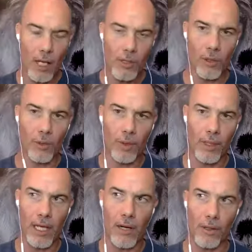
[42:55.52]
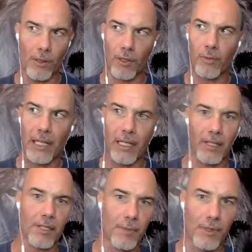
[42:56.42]
So there are so many
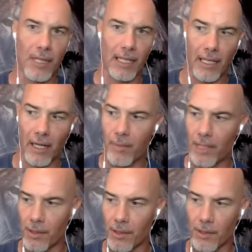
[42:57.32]
customers, like in our business,